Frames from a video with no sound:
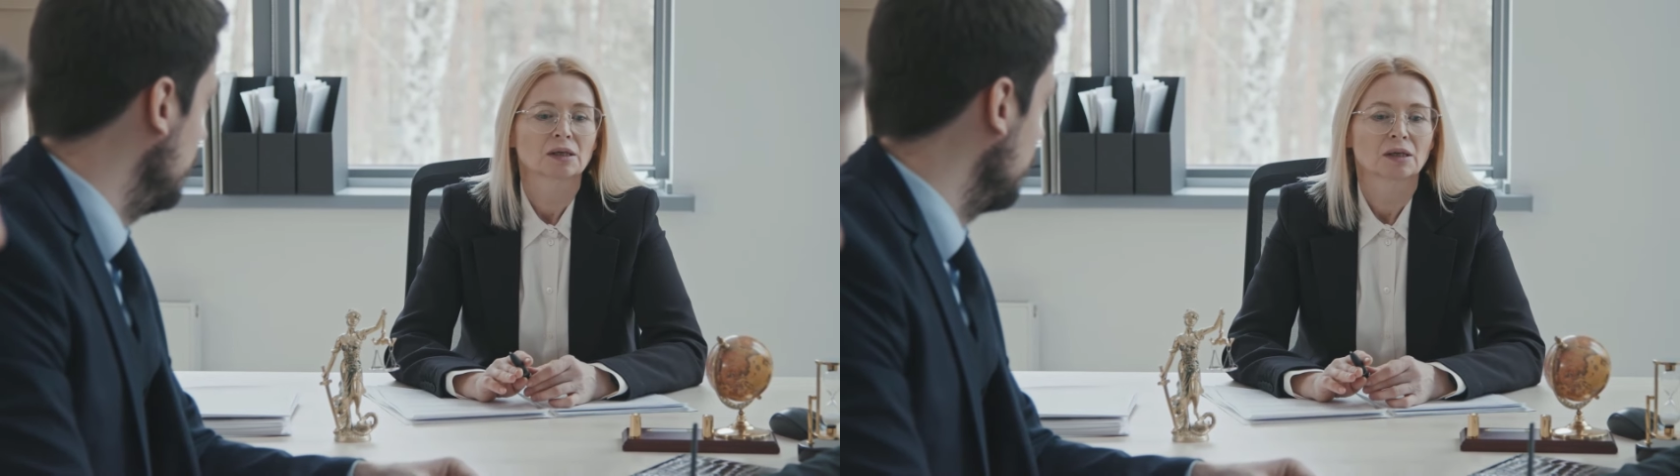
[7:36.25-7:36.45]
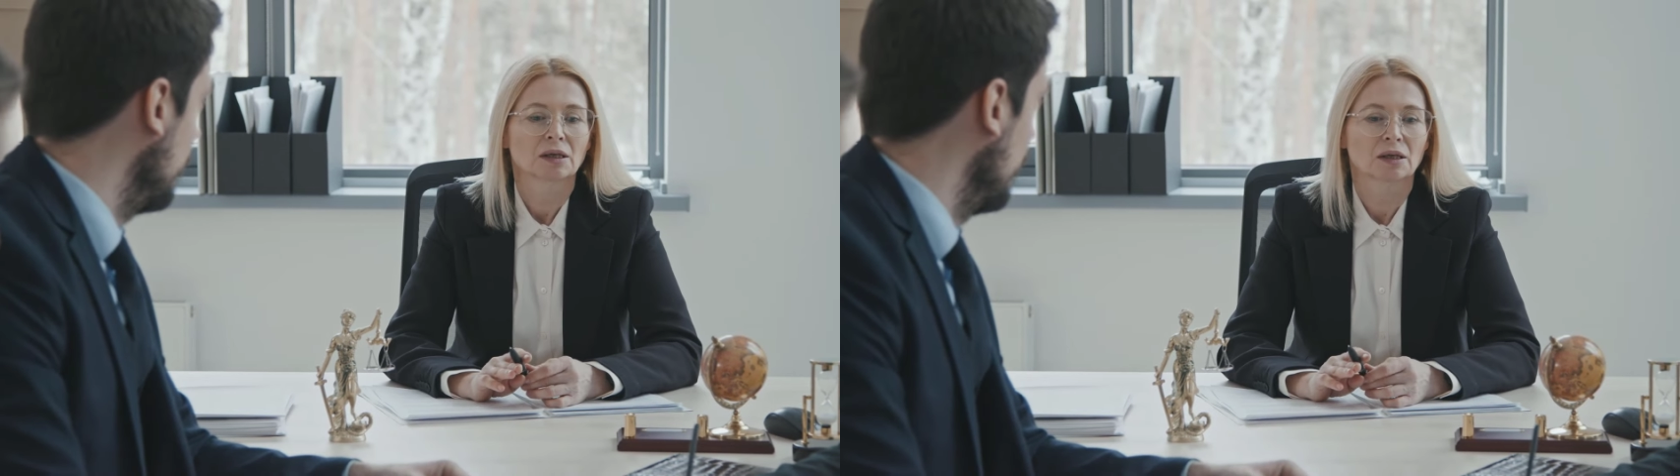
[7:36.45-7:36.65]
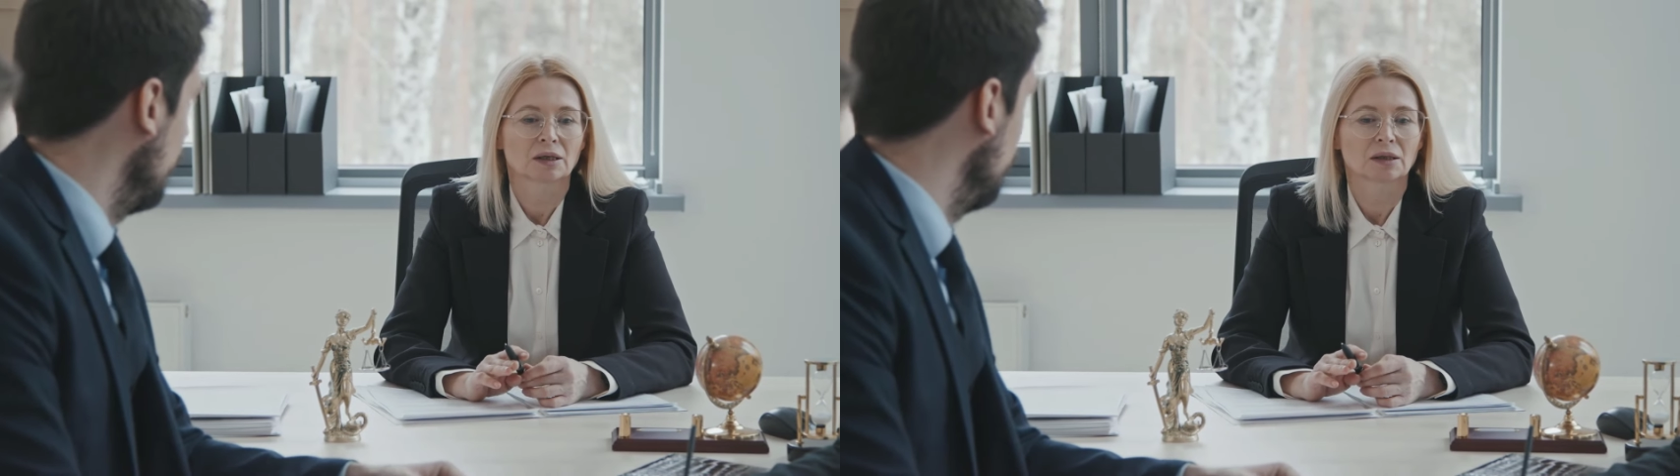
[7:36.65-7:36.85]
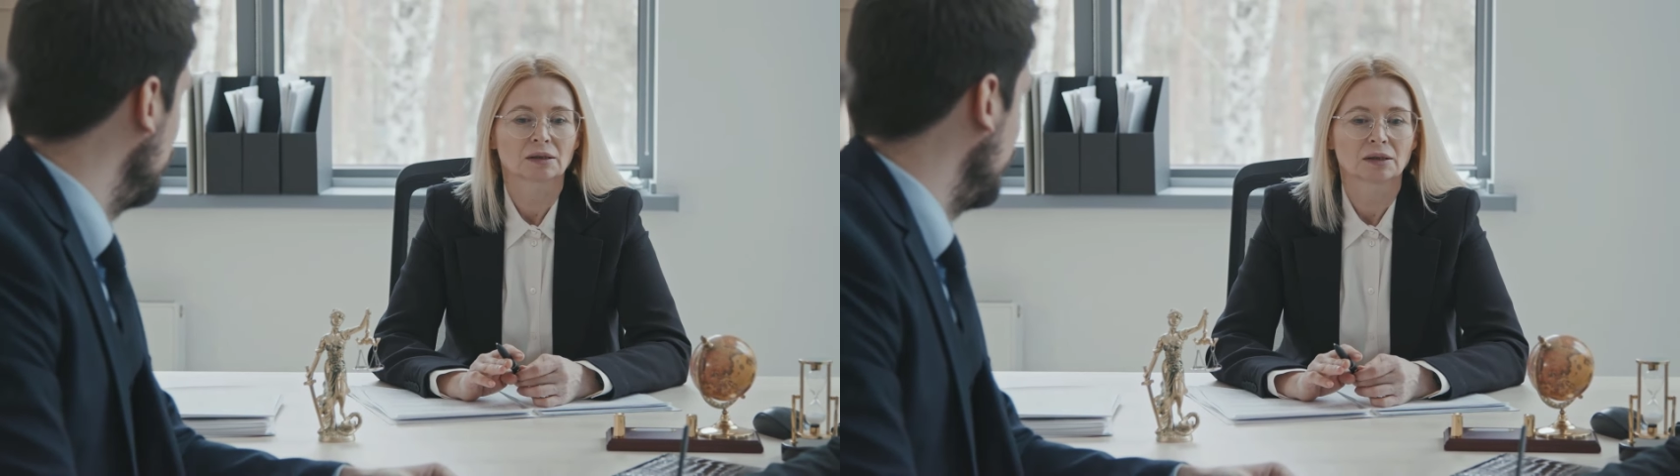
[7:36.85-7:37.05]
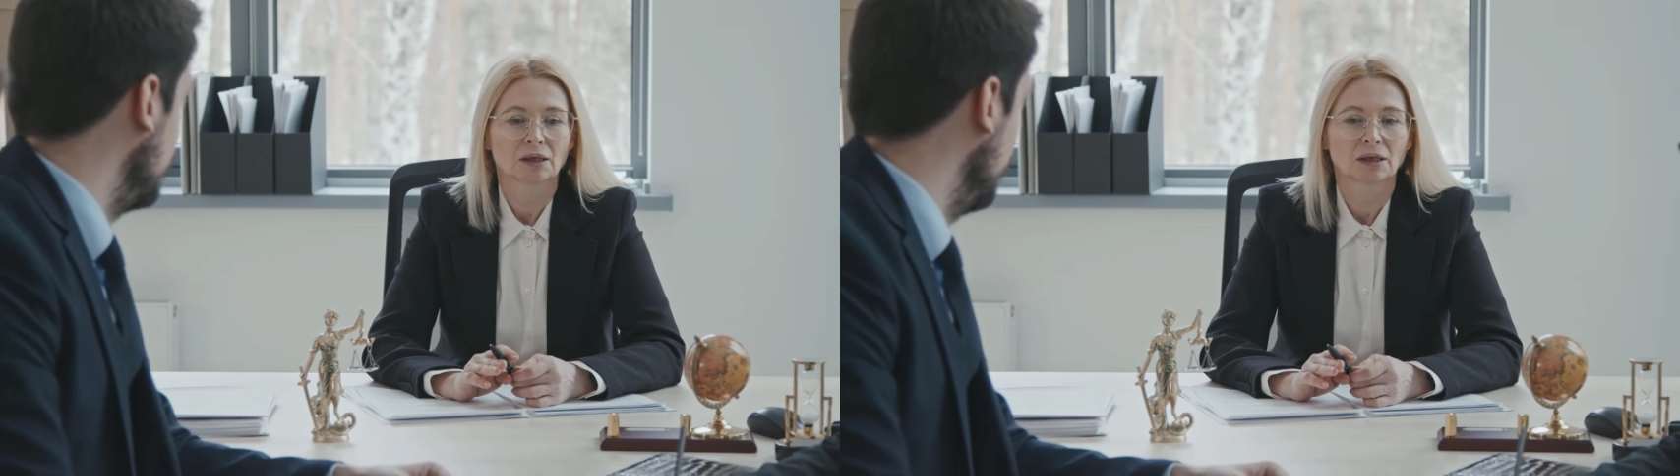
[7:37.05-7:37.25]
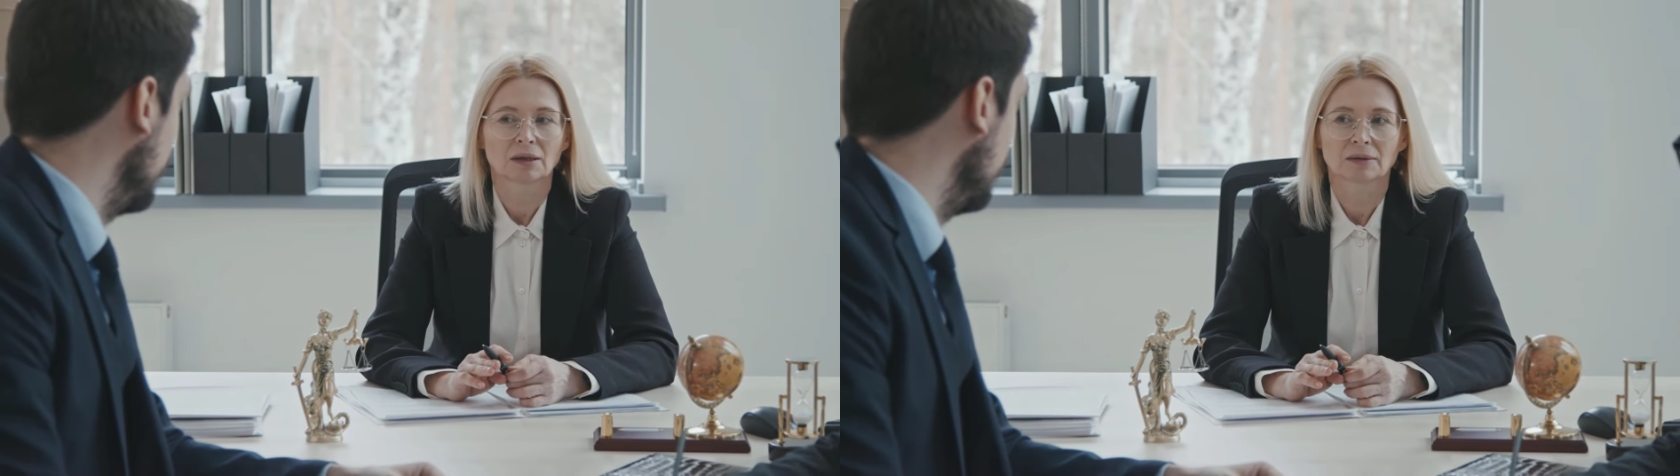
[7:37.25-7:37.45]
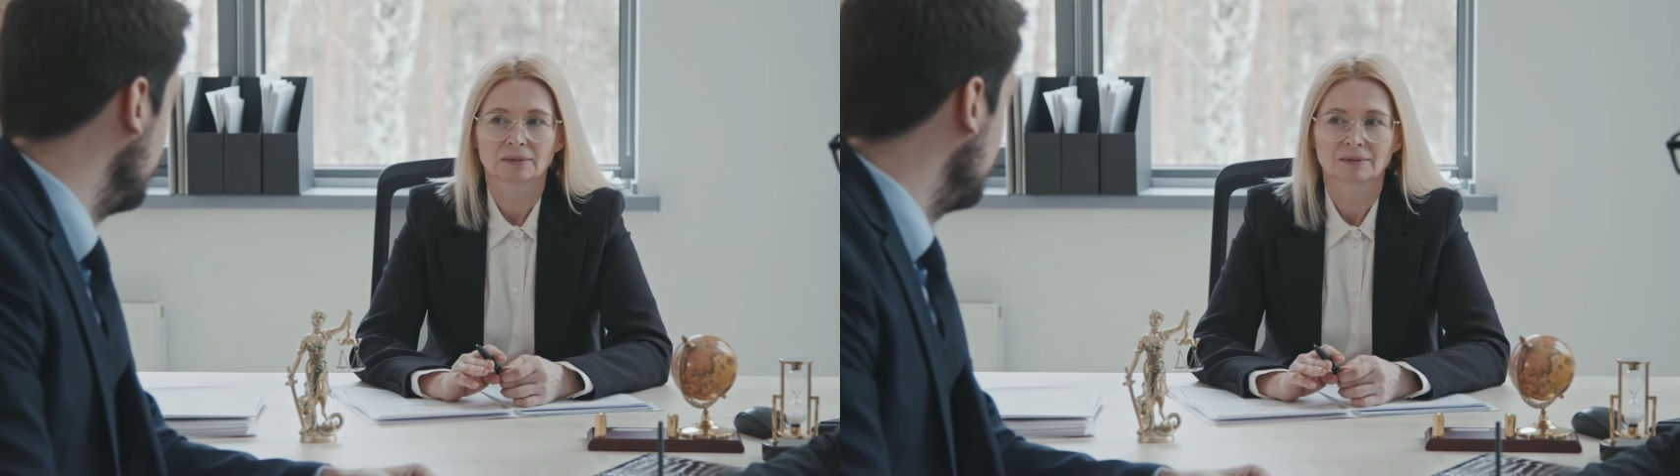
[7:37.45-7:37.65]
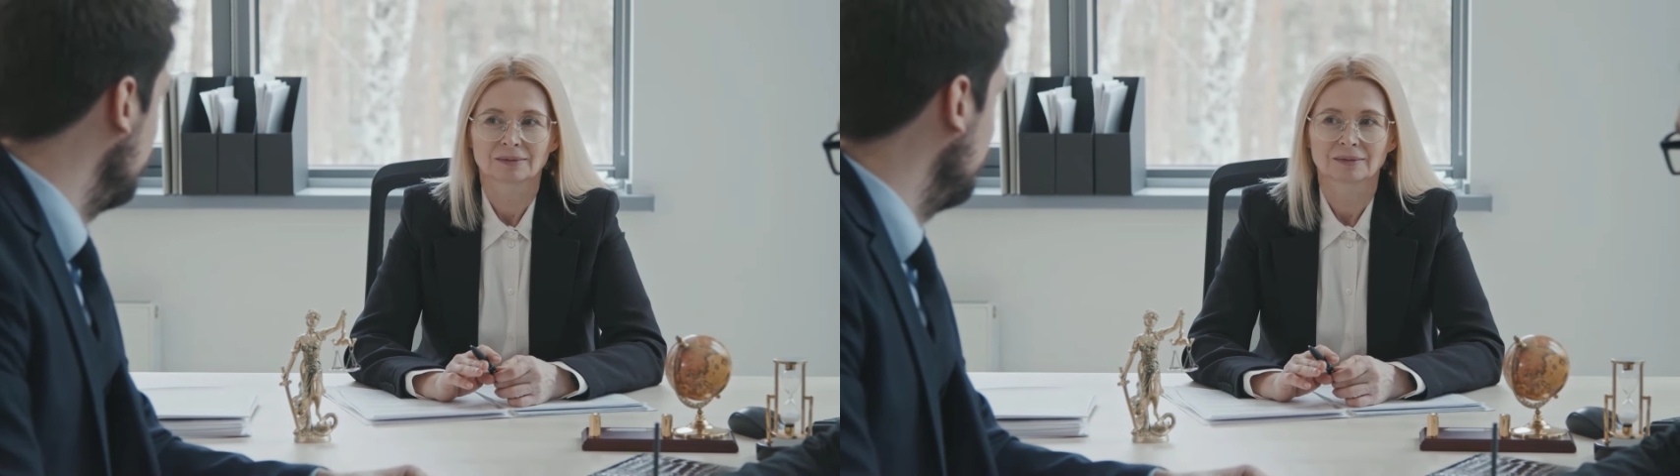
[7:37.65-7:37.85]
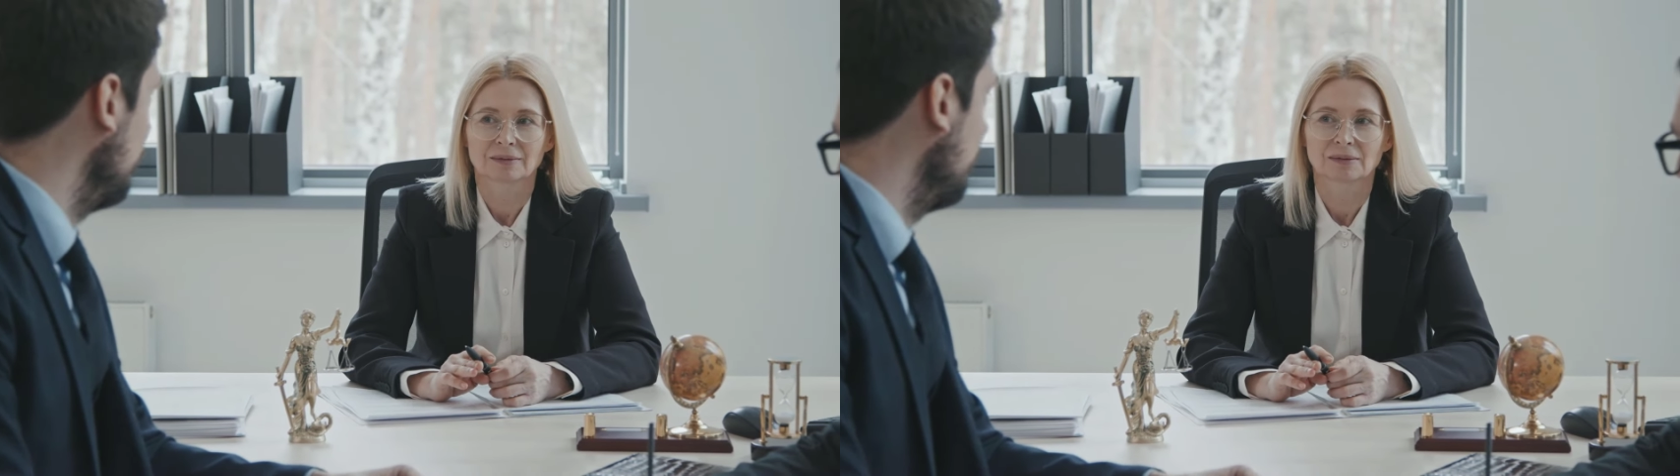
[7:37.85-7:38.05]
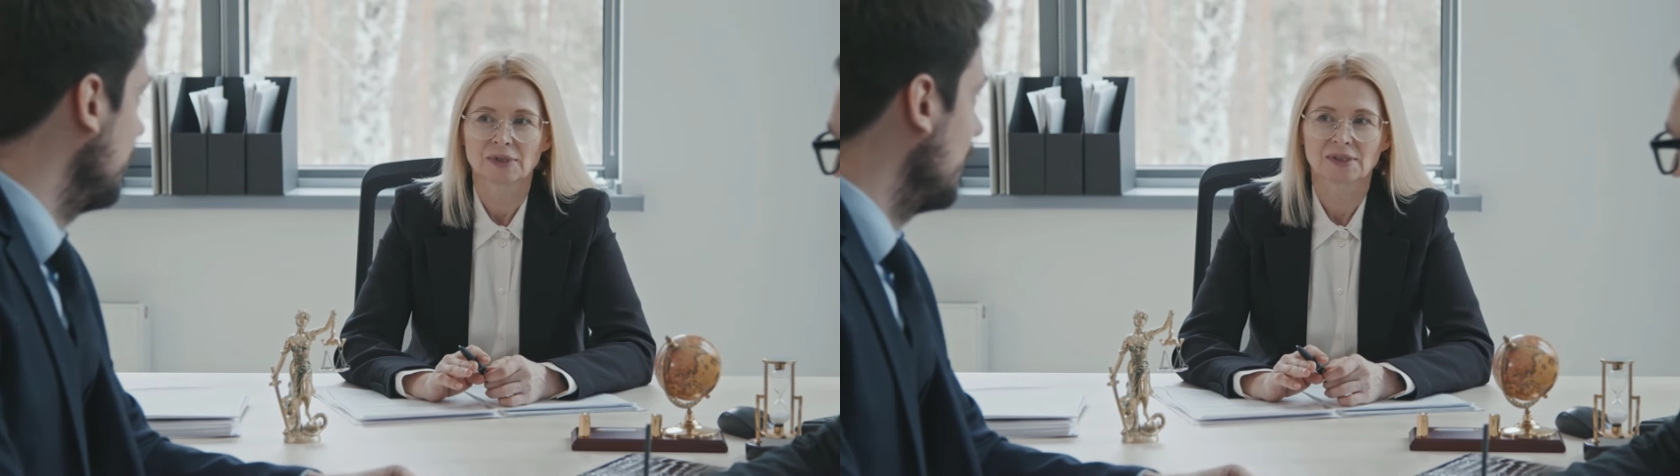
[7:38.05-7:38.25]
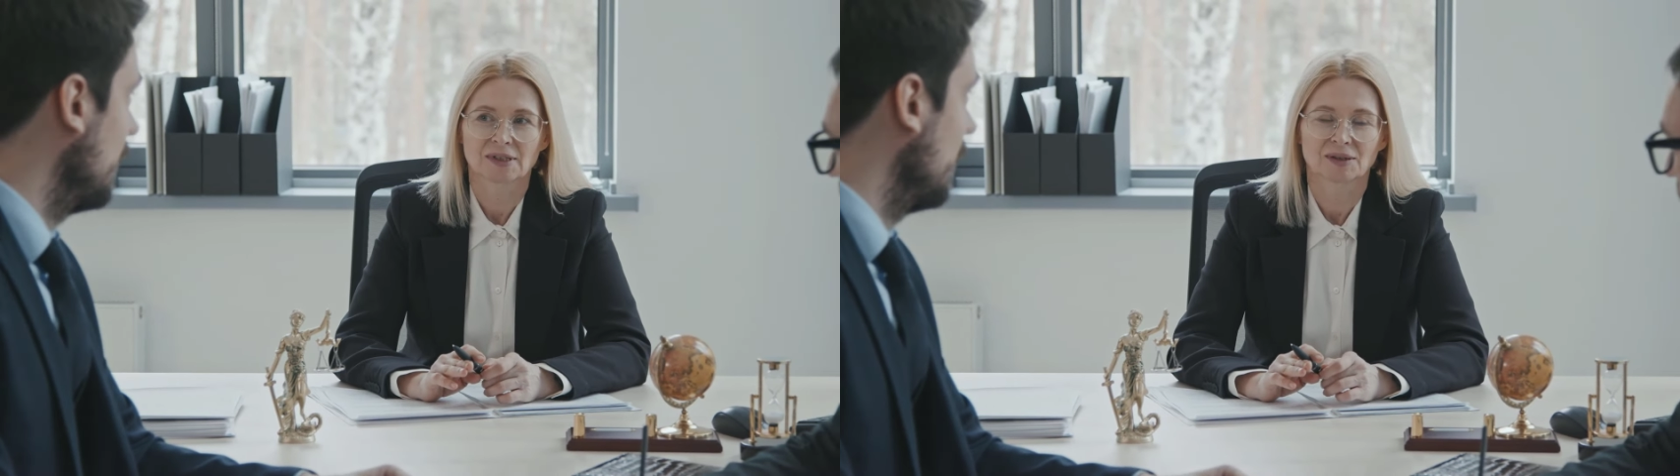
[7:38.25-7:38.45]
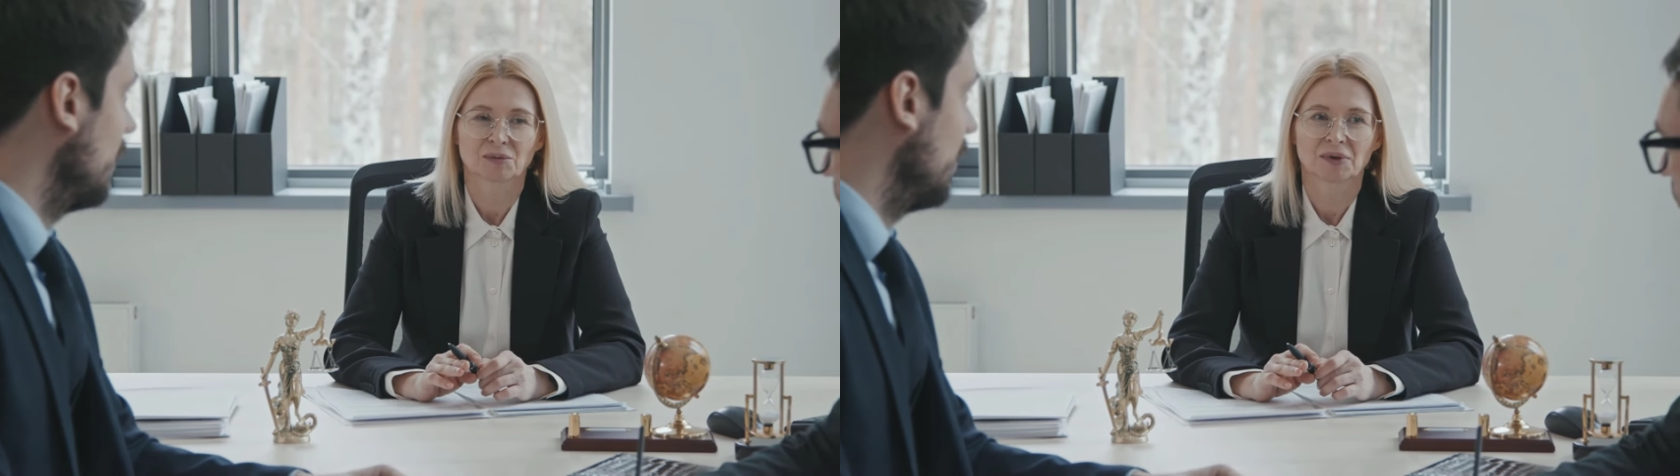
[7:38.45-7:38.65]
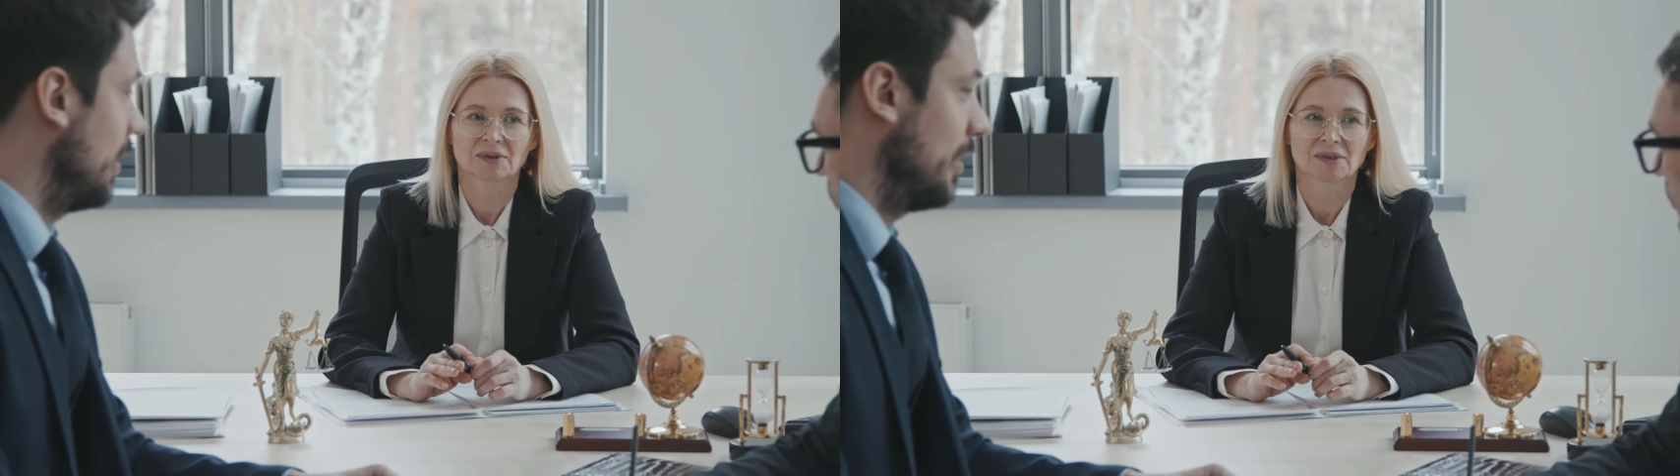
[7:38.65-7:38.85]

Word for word: defense expert opinions related to causes,